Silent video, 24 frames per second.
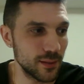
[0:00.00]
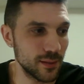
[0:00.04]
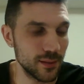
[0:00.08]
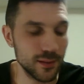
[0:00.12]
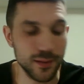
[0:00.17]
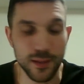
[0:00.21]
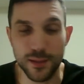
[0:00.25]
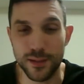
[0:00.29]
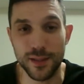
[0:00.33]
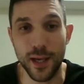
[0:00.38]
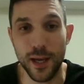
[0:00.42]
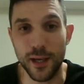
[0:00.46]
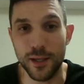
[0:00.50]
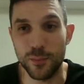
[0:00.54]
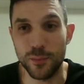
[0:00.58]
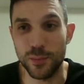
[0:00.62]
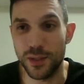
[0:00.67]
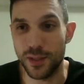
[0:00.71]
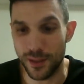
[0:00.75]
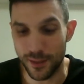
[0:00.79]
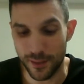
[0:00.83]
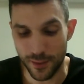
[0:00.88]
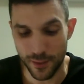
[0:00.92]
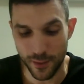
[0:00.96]
there's got to
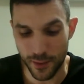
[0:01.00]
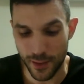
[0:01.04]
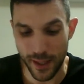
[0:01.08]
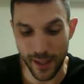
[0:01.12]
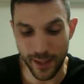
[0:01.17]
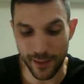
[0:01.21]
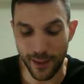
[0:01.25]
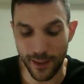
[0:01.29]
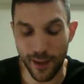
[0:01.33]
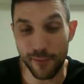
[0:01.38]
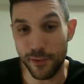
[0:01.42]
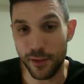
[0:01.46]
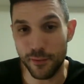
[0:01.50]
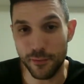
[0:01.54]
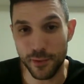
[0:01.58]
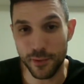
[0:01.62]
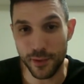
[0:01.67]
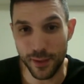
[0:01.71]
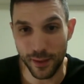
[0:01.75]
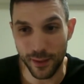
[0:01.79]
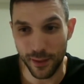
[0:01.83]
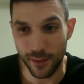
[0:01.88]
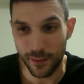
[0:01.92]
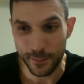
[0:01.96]
be, you can't have
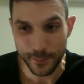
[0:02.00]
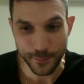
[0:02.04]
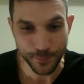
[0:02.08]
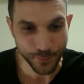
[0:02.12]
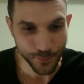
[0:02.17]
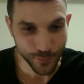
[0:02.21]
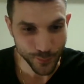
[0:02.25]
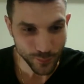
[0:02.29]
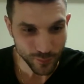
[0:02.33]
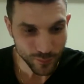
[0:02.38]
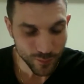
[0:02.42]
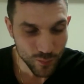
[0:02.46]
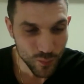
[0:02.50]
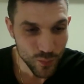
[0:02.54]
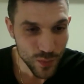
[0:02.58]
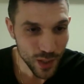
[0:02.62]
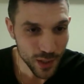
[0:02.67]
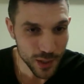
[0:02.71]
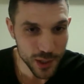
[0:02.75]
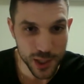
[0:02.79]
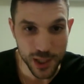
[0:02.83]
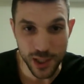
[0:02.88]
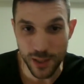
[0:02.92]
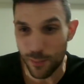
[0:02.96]
everything.
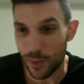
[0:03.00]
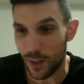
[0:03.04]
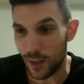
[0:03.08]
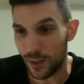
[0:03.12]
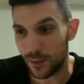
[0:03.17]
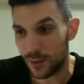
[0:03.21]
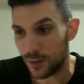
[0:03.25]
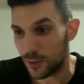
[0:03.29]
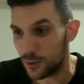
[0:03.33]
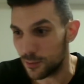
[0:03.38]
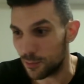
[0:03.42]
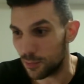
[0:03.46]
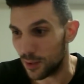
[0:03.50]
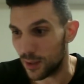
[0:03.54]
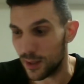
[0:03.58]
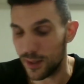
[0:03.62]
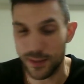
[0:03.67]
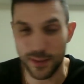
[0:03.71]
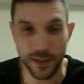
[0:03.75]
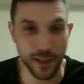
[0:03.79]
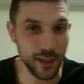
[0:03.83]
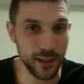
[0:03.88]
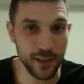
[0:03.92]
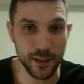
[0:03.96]
Cheap and good
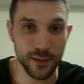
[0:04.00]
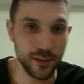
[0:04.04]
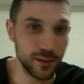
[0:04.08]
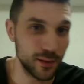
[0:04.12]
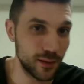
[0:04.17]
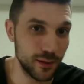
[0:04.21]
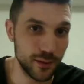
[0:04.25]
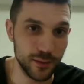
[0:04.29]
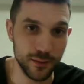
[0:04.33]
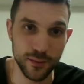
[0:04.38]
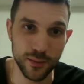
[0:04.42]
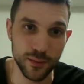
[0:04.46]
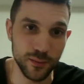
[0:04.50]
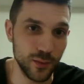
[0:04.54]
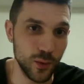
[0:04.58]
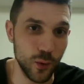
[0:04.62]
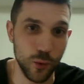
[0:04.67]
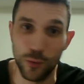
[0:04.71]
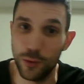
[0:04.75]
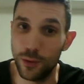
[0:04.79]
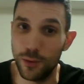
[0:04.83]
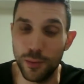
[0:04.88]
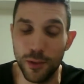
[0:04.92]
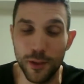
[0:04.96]
place and
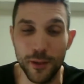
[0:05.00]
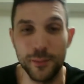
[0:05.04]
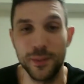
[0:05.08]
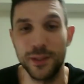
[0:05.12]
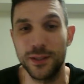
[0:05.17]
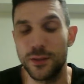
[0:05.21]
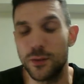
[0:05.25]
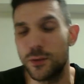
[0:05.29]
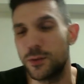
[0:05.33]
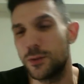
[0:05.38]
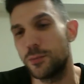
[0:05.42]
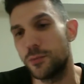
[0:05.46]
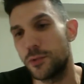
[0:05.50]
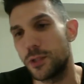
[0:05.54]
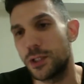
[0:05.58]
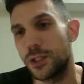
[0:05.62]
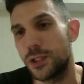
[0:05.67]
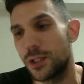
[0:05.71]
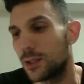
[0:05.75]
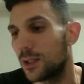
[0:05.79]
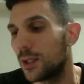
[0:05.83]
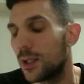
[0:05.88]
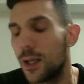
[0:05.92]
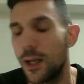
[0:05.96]
cool apartment. So it was pretty
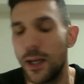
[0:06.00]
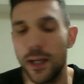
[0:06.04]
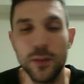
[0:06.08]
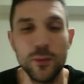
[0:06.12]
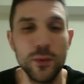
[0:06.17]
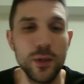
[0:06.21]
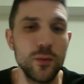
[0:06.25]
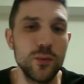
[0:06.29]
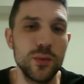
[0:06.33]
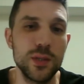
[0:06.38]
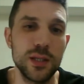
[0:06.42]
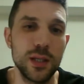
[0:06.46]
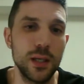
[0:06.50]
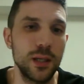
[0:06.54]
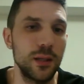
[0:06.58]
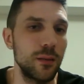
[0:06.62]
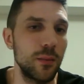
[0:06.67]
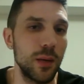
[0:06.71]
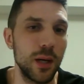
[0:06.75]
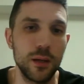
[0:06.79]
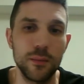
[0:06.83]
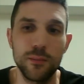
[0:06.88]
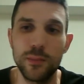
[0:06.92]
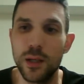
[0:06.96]
shit. Anyway, we stayed
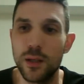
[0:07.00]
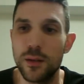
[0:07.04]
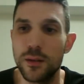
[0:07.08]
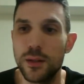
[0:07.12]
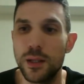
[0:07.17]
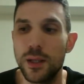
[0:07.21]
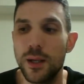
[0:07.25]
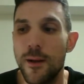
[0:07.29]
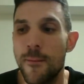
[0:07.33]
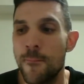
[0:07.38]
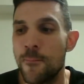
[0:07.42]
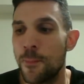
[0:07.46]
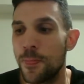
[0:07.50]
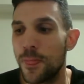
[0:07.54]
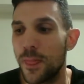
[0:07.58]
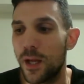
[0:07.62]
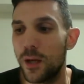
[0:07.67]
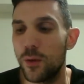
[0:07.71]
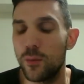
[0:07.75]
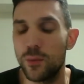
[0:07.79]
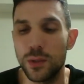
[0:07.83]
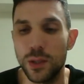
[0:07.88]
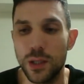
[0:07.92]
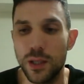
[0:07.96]
about a month,
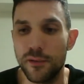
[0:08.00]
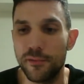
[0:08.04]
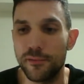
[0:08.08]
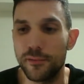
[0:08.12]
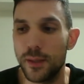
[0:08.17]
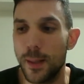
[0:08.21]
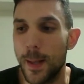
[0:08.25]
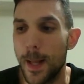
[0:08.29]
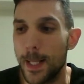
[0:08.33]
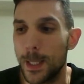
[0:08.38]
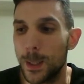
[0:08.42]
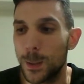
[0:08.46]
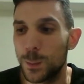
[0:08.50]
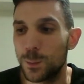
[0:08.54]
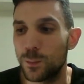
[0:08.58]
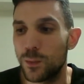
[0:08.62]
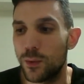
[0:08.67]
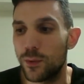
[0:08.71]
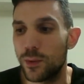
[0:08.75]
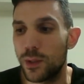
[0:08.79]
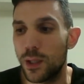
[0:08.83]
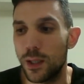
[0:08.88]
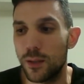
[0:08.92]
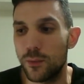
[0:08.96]
and we left,
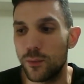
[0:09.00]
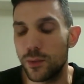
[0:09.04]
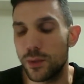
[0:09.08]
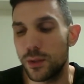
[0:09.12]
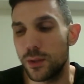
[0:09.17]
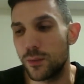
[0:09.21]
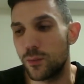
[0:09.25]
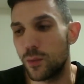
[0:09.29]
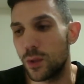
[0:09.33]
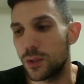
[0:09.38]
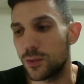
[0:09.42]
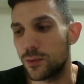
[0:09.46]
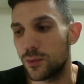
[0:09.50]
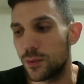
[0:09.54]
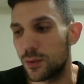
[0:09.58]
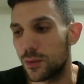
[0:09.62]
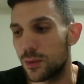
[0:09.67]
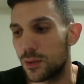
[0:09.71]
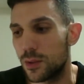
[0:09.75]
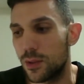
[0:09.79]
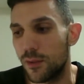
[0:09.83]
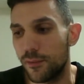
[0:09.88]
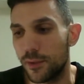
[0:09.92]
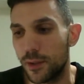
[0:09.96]
and we went to a
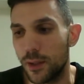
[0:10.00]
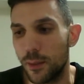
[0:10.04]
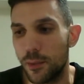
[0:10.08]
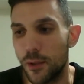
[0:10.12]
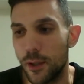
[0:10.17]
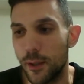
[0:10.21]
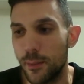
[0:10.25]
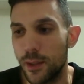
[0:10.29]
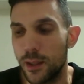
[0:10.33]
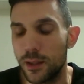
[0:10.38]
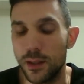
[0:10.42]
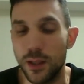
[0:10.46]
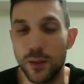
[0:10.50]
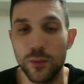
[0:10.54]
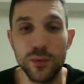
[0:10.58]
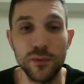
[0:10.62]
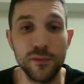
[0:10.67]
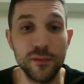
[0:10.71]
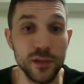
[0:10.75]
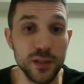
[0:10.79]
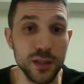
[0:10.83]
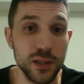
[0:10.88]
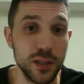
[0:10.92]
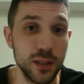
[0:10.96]
different apartment that we
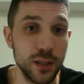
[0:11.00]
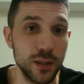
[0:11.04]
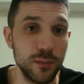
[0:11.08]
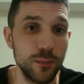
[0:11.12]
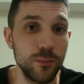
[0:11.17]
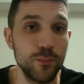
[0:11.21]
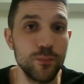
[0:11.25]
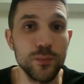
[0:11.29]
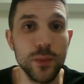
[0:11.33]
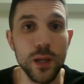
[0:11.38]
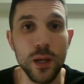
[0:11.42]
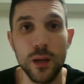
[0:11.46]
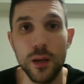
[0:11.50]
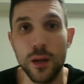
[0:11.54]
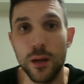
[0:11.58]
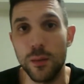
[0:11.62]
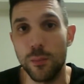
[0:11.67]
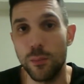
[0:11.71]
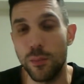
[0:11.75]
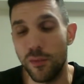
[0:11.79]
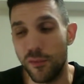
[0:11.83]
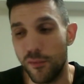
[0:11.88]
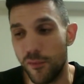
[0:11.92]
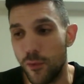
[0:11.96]
visited
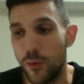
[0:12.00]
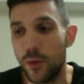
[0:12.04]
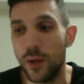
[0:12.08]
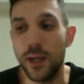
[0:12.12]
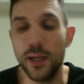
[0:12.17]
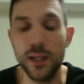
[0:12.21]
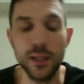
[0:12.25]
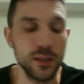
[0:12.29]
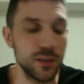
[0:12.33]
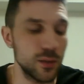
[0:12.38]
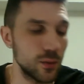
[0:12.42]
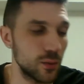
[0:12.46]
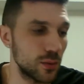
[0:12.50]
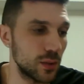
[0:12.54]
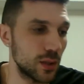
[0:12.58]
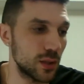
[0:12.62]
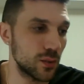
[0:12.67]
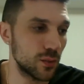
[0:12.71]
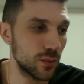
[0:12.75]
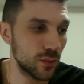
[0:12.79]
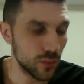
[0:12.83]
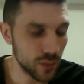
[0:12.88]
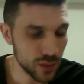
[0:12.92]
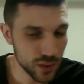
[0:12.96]
beforehand. So
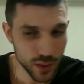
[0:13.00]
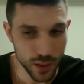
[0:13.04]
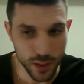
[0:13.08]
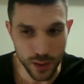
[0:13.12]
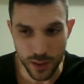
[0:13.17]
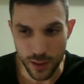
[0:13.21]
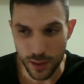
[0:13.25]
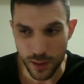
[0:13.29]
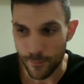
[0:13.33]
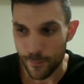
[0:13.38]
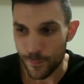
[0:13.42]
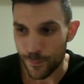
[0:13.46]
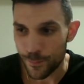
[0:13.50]
this one was good.